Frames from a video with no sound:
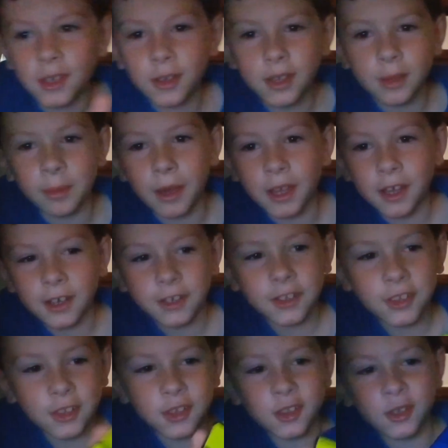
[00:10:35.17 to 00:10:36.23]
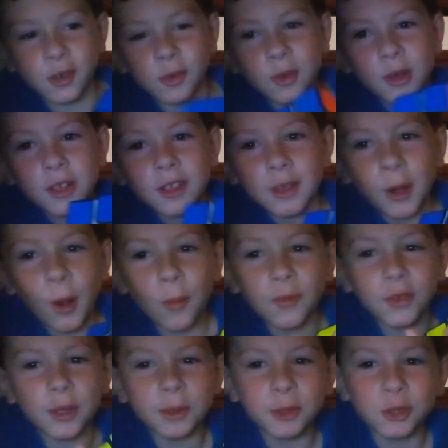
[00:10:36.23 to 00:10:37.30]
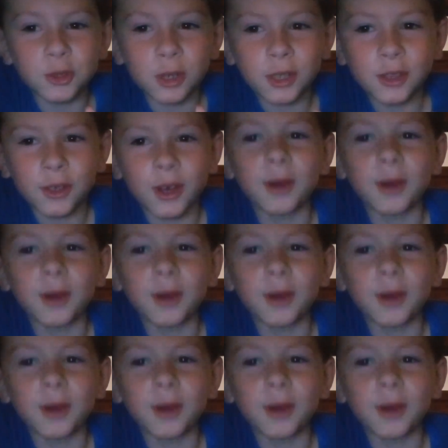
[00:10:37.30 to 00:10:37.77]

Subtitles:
Okay, bye guys. So hopefully you enjoyed the.